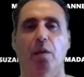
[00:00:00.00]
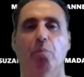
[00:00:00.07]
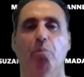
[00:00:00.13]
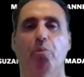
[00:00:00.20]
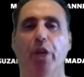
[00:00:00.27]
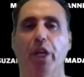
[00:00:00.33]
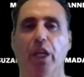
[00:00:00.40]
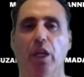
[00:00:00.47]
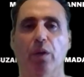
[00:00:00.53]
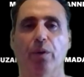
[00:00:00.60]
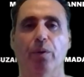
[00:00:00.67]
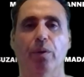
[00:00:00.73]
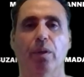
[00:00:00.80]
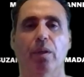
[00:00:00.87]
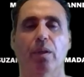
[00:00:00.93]
bring
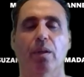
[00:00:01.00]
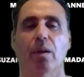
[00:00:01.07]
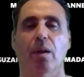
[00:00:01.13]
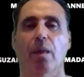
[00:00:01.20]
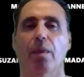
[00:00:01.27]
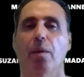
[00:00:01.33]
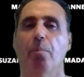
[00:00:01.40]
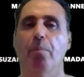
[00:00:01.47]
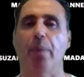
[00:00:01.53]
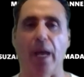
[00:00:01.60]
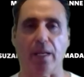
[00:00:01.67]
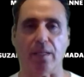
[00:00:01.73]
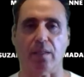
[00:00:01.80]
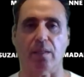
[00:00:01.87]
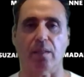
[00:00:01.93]
you the
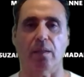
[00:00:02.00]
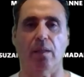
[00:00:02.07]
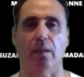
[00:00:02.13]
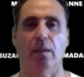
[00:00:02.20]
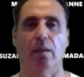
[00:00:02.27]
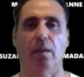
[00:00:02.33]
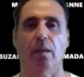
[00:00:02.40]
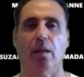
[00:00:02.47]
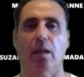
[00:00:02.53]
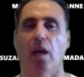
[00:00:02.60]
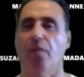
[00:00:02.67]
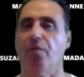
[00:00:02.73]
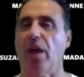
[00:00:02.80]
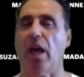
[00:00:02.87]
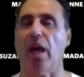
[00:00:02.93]
best
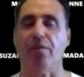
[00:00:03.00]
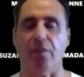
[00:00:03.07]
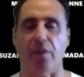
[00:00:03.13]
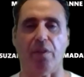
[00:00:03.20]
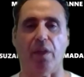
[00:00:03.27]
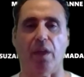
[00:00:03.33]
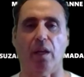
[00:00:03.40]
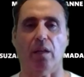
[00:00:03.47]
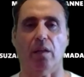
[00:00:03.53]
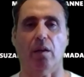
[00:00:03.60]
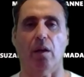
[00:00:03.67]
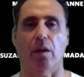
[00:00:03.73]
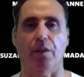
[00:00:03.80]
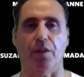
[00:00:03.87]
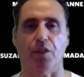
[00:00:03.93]
of everything
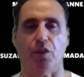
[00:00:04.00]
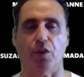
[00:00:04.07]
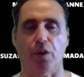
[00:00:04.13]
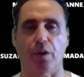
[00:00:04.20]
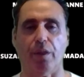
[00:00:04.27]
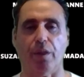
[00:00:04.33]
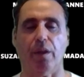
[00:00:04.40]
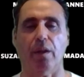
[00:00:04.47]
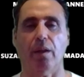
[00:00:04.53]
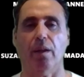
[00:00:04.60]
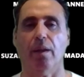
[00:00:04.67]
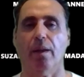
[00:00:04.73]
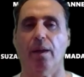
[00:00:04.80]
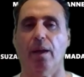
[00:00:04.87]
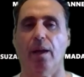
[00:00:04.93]
on this earth
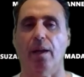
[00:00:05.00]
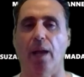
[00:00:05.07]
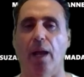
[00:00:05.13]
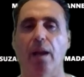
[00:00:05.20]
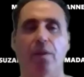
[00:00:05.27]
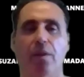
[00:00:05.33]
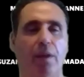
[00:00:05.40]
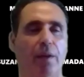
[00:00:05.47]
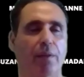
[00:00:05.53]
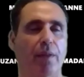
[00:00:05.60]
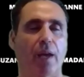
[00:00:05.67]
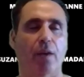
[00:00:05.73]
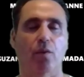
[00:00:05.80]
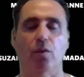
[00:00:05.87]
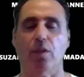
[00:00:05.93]
and anything
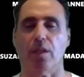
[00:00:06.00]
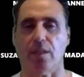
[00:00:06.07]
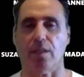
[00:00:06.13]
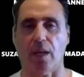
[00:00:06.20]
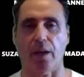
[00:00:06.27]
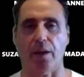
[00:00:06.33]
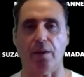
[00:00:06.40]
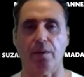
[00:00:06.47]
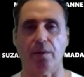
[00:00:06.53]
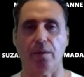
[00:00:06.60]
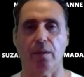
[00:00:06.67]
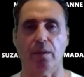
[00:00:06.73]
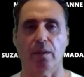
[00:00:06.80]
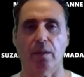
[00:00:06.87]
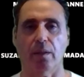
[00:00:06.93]
that you desire
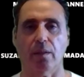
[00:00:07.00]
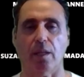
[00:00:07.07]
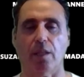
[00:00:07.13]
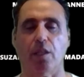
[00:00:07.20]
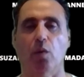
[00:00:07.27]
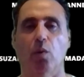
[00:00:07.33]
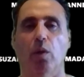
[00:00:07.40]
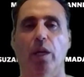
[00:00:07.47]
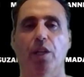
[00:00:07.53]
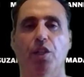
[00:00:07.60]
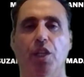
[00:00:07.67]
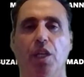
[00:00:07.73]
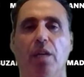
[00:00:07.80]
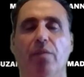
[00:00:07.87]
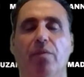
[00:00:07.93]
that you will
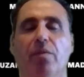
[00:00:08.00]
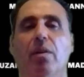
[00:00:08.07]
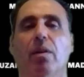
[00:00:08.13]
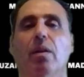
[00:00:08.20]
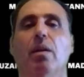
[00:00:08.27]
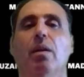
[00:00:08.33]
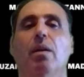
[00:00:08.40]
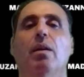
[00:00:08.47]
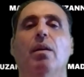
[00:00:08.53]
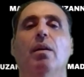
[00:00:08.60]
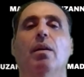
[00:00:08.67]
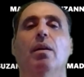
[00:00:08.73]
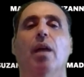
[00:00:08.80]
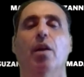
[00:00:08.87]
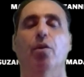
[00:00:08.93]
achieve
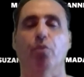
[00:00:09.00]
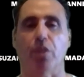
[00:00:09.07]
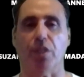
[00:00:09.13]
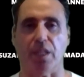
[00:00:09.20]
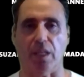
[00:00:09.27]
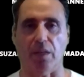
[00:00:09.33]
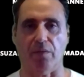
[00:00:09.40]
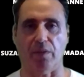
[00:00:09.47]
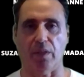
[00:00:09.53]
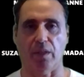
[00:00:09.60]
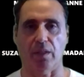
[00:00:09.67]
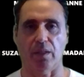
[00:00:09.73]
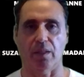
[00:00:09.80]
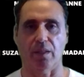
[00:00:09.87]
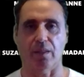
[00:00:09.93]
and receive.
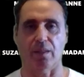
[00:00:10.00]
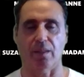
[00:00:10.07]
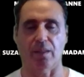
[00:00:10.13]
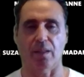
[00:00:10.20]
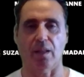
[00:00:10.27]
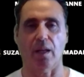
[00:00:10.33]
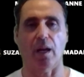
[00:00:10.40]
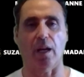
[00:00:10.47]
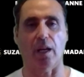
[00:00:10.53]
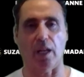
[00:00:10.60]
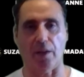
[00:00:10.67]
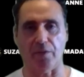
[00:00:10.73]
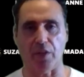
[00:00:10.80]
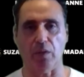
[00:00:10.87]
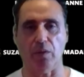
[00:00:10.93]
I
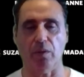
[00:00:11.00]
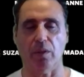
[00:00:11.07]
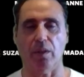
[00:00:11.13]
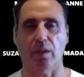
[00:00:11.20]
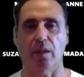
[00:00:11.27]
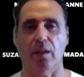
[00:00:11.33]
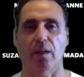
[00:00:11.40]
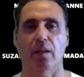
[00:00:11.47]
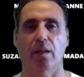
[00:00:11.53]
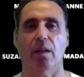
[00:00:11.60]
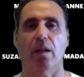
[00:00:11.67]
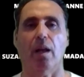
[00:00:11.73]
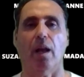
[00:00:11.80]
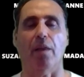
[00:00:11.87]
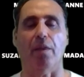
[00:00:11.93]
love you
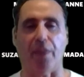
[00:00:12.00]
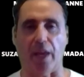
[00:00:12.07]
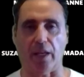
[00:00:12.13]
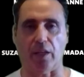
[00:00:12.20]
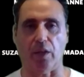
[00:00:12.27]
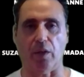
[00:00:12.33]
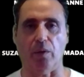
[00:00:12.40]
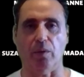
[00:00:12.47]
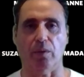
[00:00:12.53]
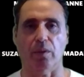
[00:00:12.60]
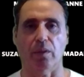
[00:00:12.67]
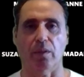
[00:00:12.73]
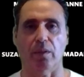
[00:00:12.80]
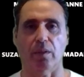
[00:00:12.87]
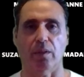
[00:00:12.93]
and thank you
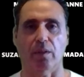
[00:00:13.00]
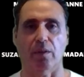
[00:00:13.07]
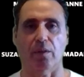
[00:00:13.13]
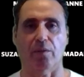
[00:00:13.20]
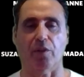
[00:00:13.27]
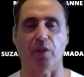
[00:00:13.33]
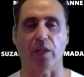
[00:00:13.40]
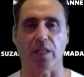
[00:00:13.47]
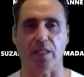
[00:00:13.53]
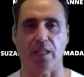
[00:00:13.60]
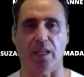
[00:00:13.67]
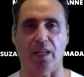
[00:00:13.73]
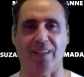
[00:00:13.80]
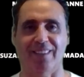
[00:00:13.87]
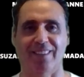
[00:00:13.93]
for
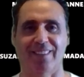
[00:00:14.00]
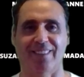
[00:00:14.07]
listening.